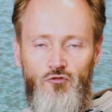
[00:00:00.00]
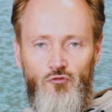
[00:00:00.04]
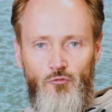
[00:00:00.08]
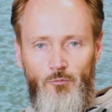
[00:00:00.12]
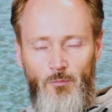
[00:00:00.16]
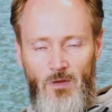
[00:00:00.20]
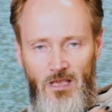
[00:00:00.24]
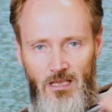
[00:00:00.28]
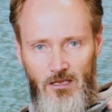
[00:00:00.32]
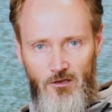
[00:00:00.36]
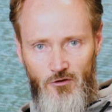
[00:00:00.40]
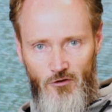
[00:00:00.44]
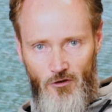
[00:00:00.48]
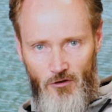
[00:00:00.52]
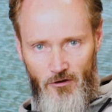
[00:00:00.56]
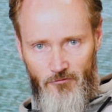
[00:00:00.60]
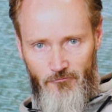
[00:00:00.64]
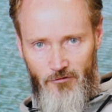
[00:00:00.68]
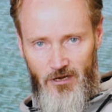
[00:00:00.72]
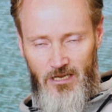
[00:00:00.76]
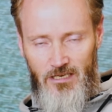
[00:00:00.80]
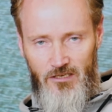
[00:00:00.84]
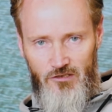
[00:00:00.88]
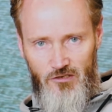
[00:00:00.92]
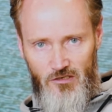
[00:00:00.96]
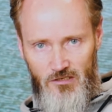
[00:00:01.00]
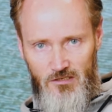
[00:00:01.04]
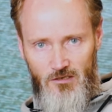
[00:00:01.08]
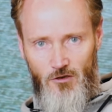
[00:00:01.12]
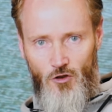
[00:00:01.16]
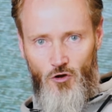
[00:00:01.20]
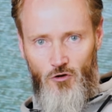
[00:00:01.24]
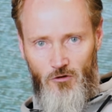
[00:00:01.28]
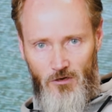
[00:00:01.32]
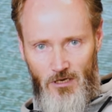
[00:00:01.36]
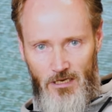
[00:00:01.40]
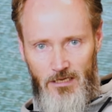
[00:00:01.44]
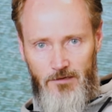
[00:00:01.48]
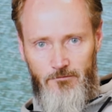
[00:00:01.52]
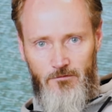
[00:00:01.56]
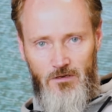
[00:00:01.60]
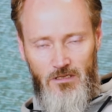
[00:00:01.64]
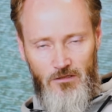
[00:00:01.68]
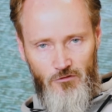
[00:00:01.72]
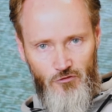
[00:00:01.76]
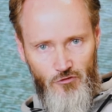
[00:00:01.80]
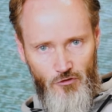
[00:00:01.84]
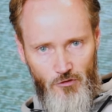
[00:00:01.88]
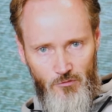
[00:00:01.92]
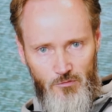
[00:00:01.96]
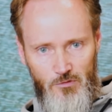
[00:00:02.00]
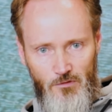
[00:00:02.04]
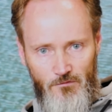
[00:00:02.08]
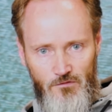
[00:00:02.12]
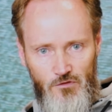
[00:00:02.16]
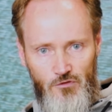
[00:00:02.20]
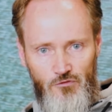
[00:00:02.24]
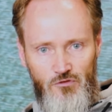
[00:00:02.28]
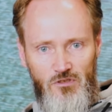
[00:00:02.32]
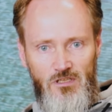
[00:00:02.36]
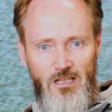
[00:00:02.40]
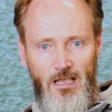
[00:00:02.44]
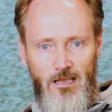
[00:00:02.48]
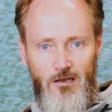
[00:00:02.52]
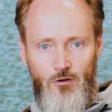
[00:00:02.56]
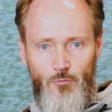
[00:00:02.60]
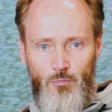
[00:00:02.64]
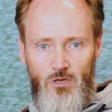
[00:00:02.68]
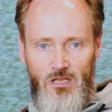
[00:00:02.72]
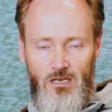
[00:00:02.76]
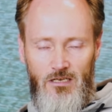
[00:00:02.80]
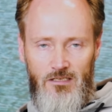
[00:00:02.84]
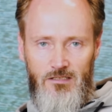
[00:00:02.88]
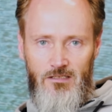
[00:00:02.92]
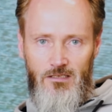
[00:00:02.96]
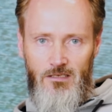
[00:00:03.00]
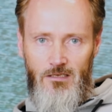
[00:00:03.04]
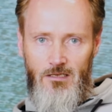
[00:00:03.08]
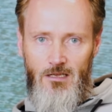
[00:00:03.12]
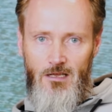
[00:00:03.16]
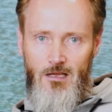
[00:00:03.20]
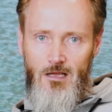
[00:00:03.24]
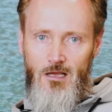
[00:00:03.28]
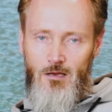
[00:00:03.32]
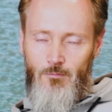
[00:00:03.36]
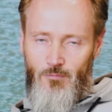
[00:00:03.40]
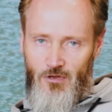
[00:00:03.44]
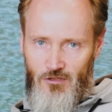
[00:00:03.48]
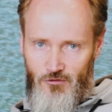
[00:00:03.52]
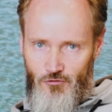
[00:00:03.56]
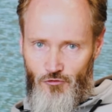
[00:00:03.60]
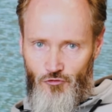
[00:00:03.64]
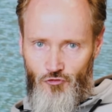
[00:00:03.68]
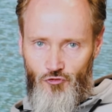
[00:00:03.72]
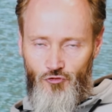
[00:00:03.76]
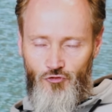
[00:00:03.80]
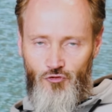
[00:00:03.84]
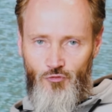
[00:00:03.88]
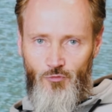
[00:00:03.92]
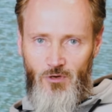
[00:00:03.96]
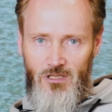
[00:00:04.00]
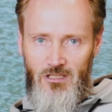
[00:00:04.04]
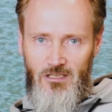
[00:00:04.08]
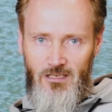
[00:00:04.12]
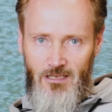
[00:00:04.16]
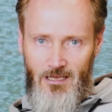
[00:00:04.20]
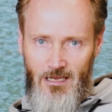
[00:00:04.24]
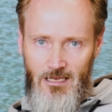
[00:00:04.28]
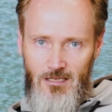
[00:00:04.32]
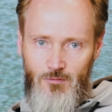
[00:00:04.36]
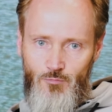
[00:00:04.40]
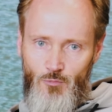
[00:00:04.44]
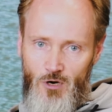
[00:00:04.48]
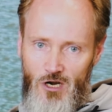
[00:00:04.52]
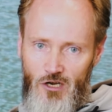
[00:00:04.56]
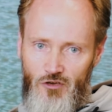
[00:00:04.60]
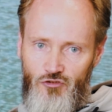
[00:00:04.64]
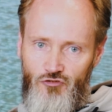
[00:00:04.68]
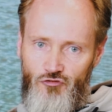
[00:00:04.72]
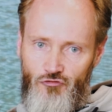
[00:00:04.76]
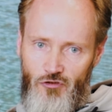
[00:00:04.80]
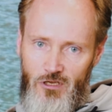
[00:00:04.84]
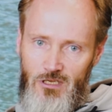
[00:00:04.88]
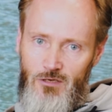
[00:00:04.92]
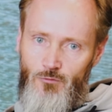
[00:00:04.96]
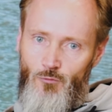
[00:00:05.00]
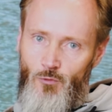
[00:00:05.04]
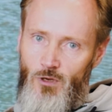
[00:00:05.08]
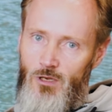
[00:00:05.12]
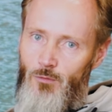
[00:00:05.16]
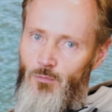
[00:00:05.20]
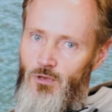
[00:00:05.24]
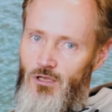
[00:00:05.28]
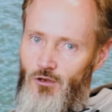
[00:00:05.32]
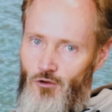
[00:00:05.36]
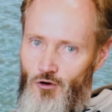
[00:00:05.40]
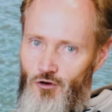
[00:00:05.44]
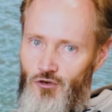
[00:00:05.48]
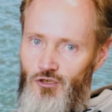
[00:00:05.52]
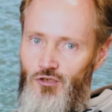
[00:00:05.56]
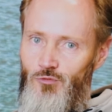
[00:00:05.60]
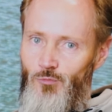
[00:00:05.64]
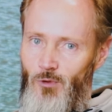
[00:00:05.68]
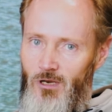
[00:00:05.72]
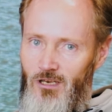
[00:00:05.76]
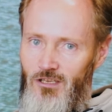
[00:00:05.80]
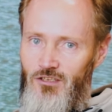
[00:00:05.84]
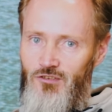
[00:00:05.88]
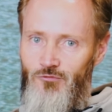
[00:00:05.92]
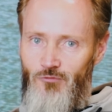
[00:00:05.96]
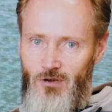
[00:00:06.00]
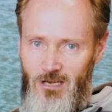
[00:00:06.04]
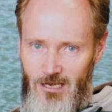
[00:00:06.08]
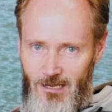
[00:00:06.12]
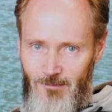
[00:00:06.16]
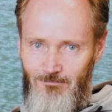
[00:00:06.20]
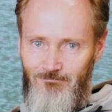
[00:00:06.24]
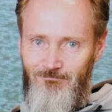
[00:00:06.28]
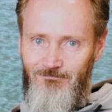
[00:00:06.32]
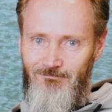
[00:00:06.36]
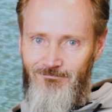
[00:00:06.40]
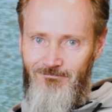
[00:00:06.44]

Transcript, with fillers: to make the ranges long-lived in terms of sustainability. But the new 28 Mark III will be launched when it's ready.